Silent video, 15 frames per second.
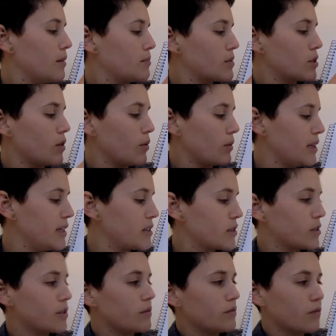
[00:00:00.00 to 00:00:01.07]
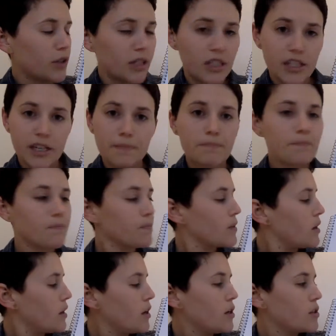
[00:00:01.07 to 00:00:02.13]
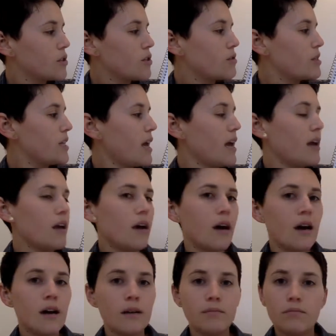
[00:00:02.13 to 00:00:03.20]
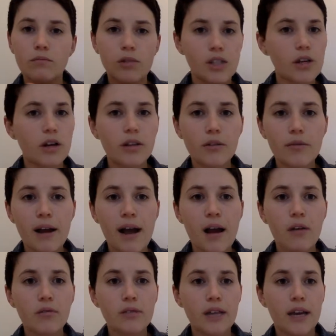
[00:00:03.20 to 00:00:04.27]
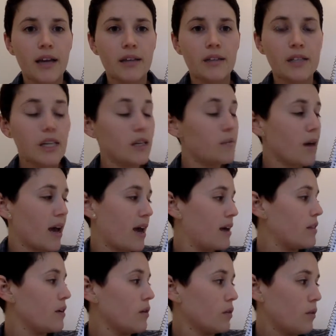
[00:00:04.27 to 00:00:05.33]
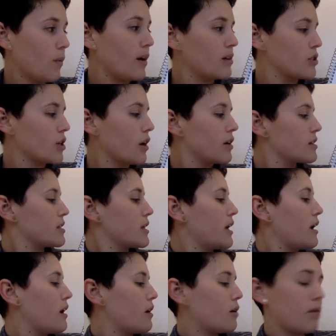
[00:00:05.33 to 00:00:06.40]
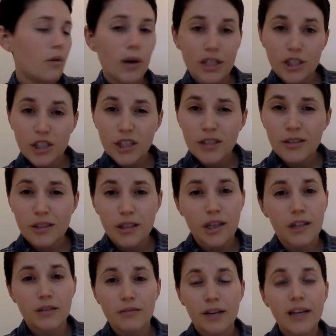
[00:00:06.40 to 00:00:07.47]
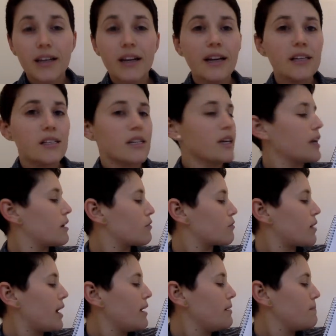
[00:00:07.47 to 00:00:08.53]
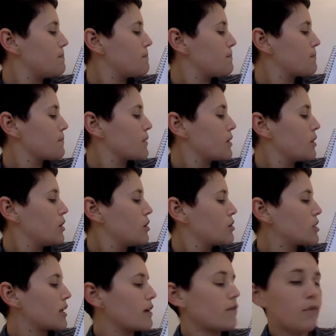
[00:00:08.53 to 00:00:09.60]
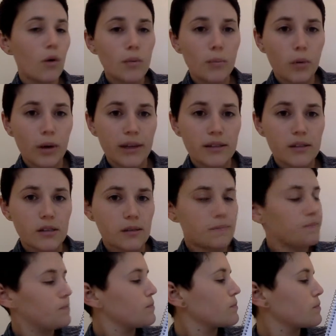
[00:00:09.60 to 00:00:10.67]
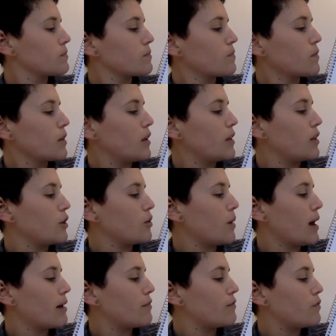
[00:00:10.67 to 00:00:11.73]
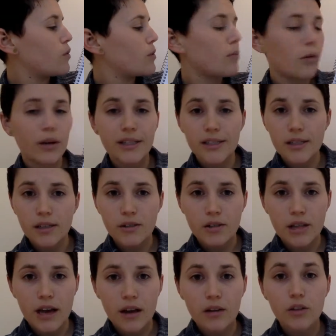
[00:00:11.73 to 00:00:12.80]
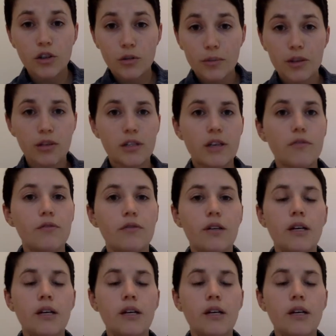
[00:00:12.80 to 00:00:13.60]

So for each team. So say we start the round and Team A, the Whale Sharks, get a question, they're recognized and they get it right. So they get 4 points, and then you add 4 points into that cumulative.